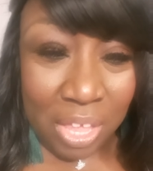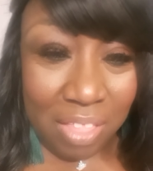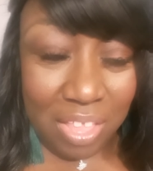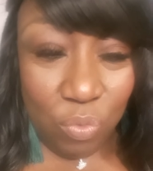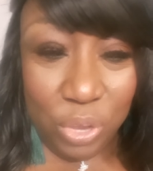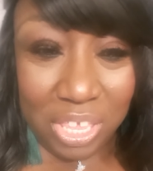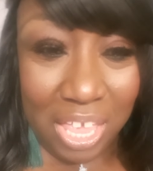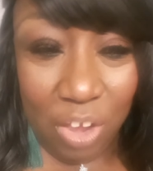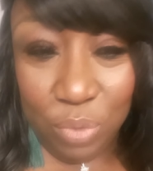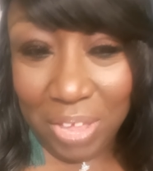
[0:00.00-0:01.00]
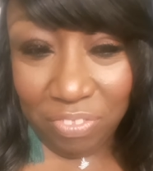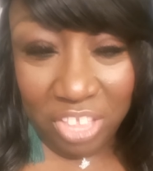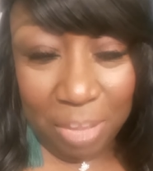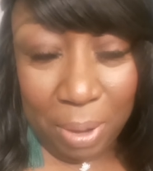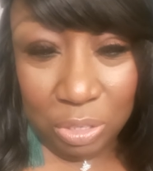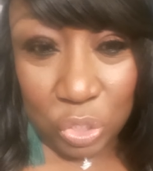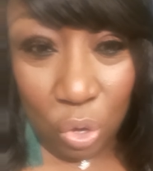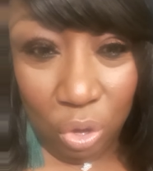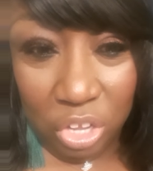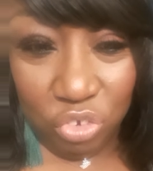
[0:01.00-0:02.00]
that we can. We have to think about
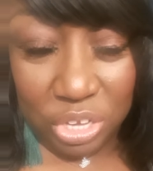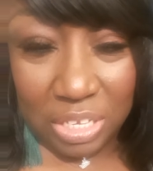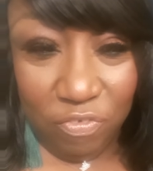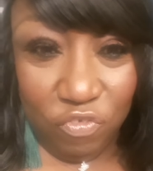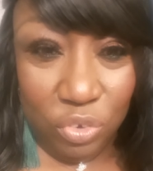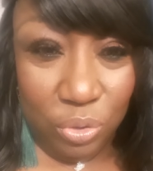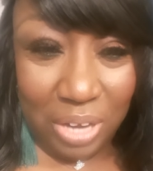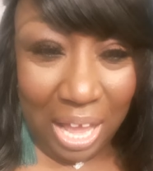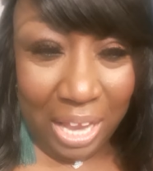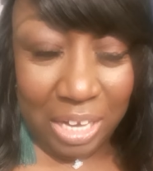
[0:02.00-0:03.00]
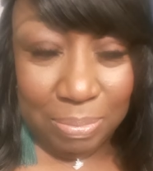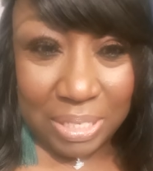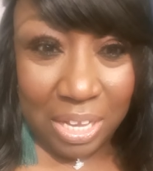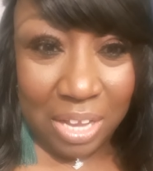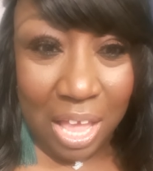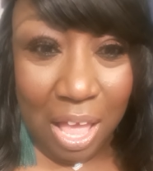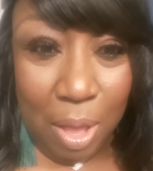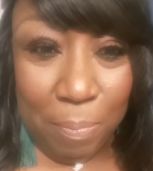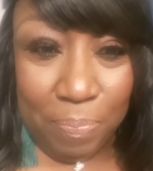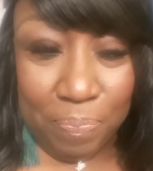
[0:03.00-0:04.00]
toiletries and food items and
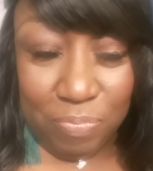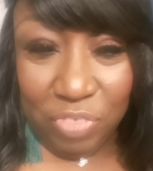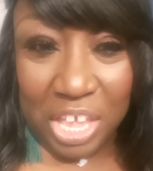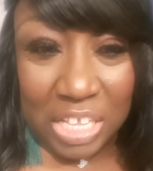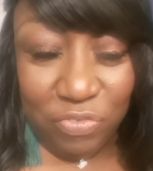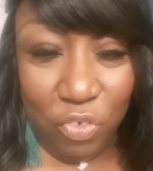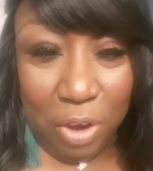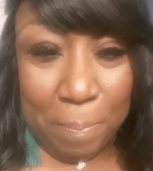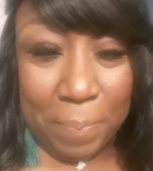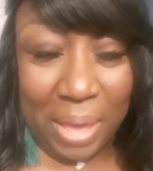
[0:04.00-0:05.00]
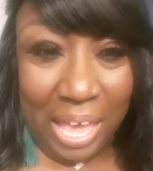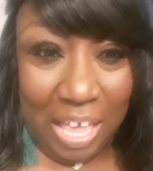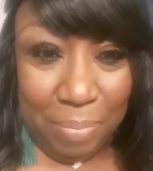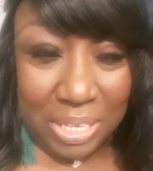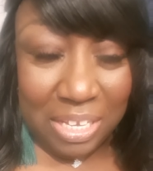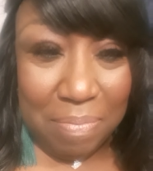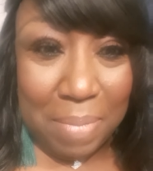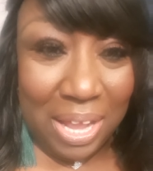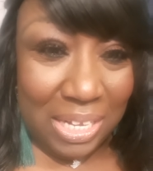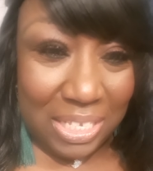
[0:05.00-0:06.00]
things for babies and
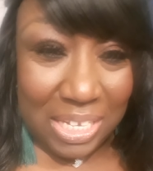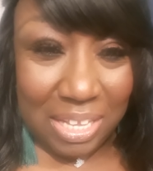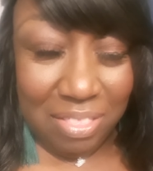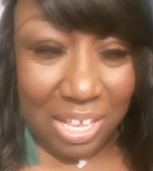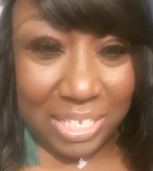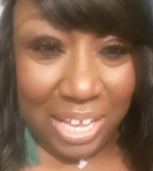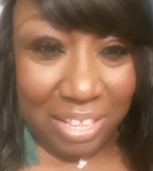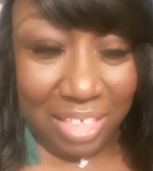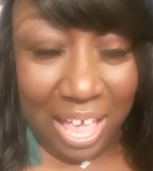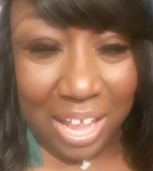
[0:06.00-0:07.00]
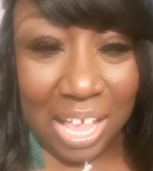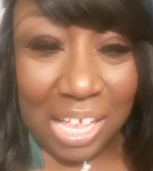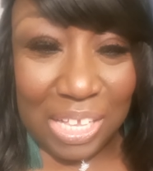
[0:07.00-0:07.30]
medicines and things like that.